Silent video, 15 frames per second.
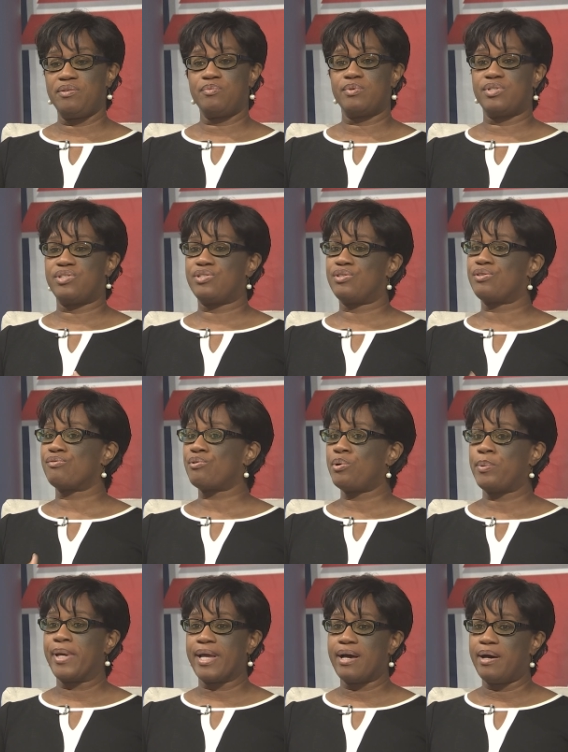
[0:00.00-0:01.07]
He was
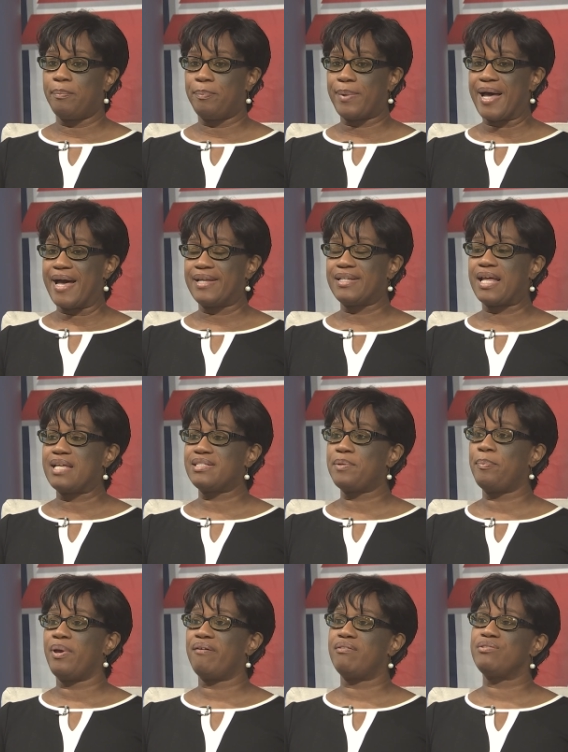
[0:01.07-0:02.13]
throwing up. And as
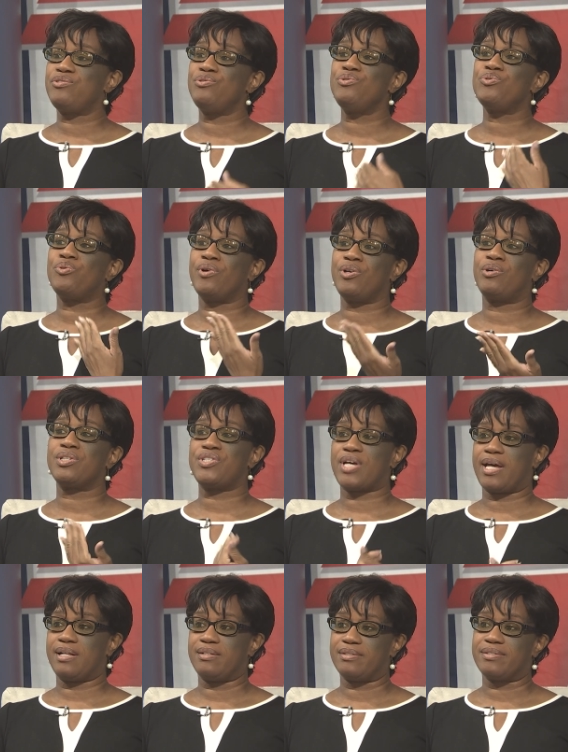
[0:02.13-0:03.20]
a parent, you know your
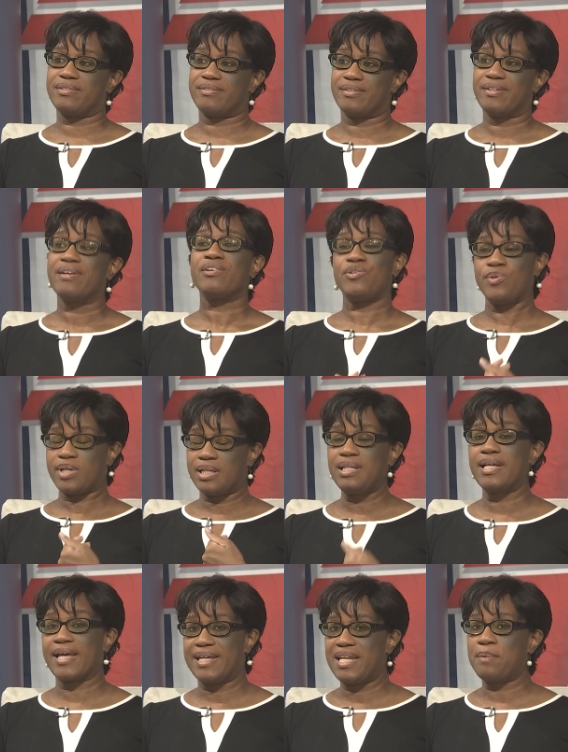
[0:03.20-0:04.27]
child. You can
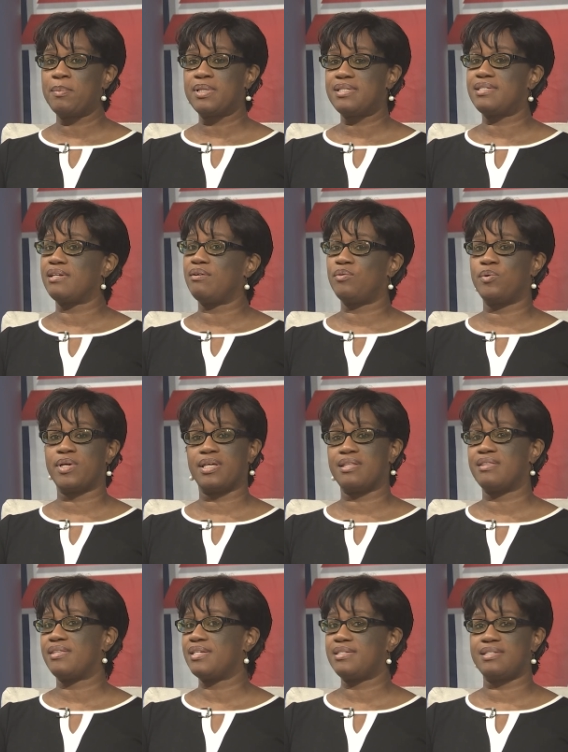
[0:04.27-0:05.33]
look at them and say,
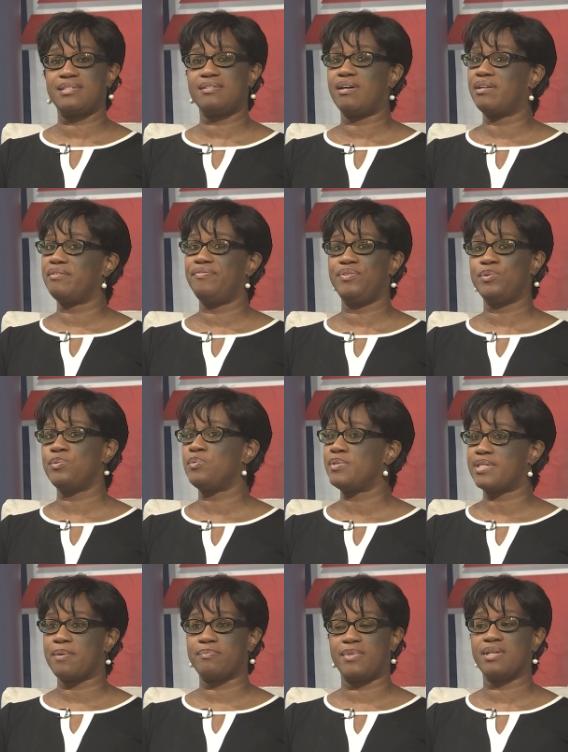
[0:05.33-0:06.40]
okay, this is not a flu.
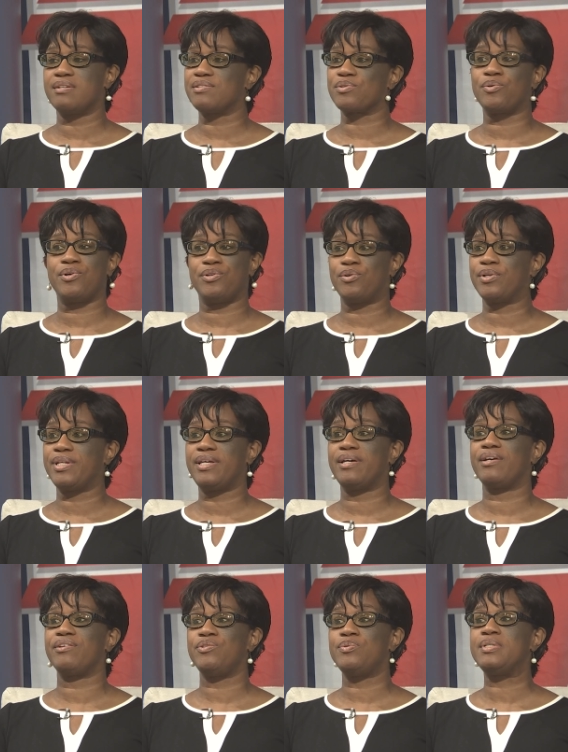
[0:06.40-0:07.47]
Something is going on
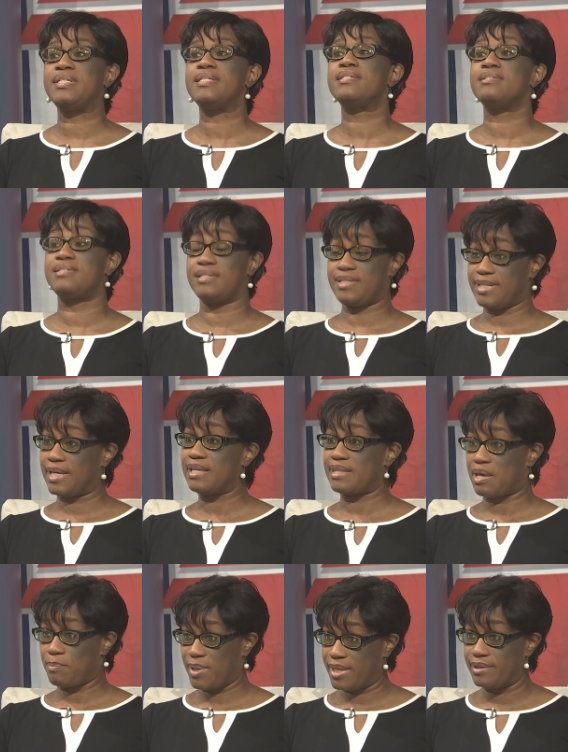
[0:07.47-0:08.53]
here. You need to
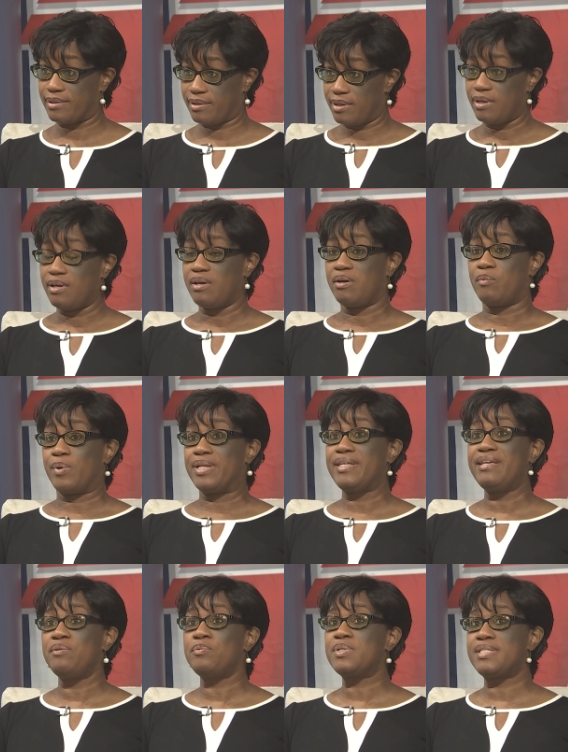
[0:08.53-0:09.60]
take them in.
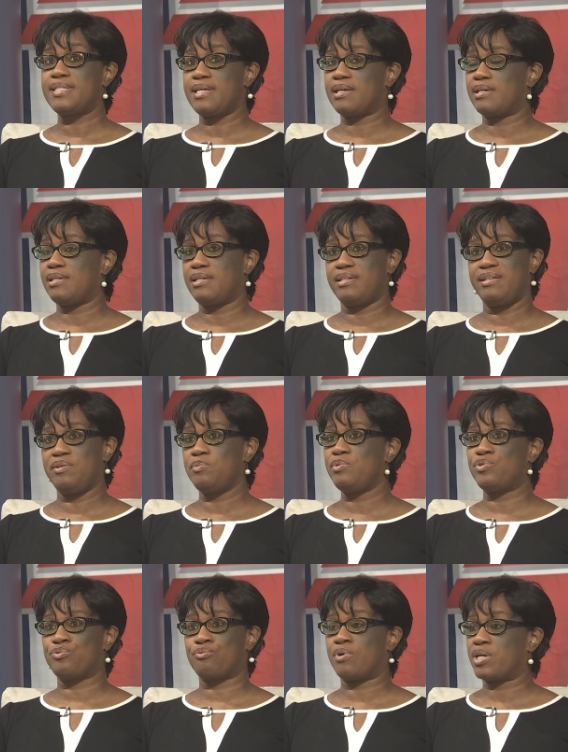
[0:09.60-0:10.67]
When he was taken in, he
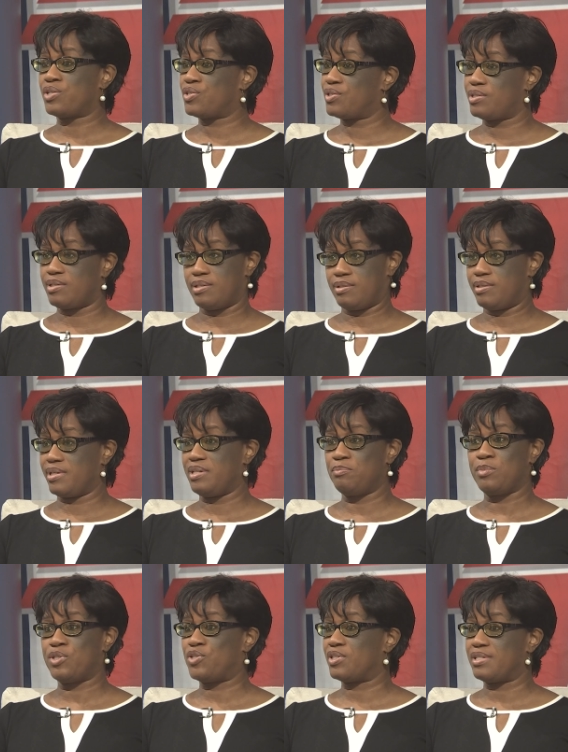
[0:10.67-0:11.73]
was rushed to
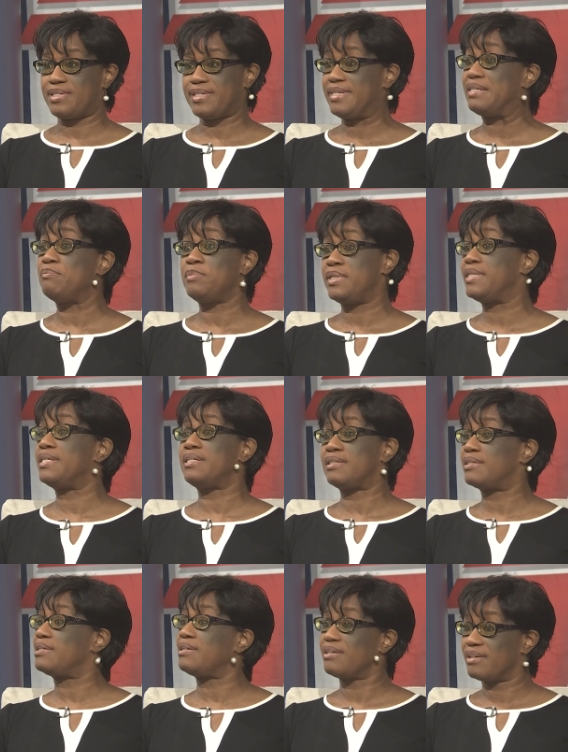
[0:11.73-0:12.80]
emergency
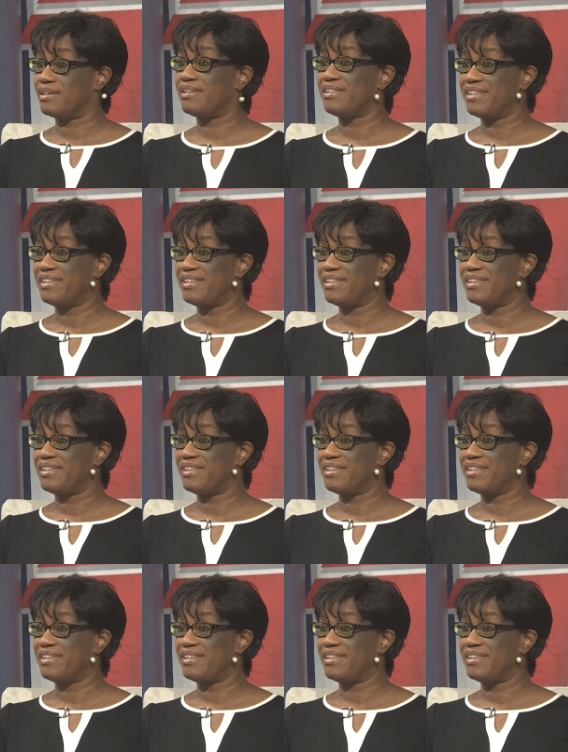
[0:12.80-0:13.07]
immediately.